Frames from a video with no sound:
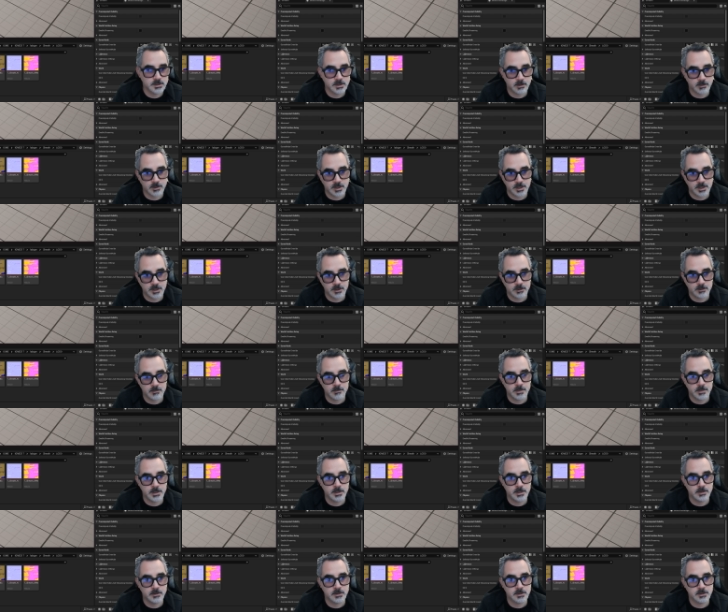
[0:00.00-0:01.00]
Now I need it in
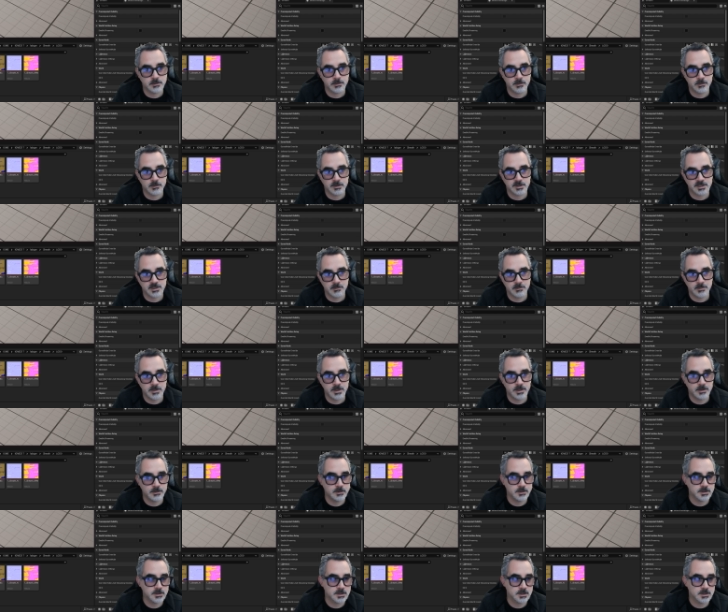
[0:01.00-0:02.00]
meters. So it was in
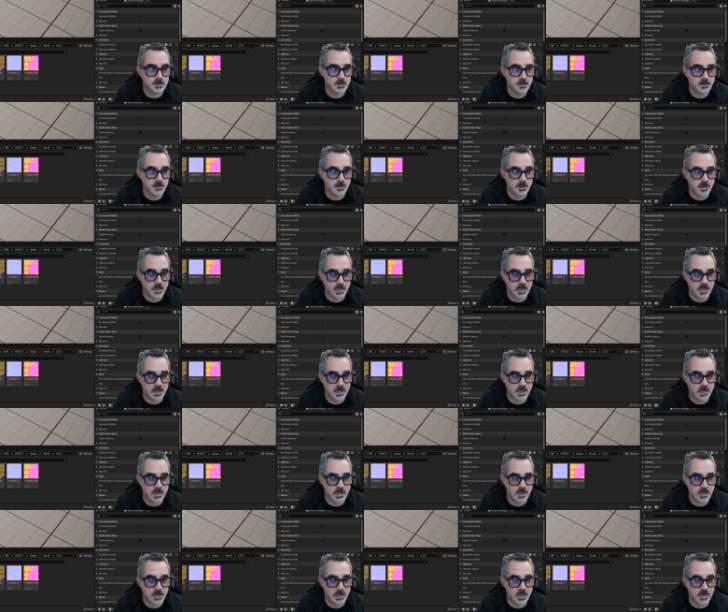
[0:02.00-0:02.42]
meters and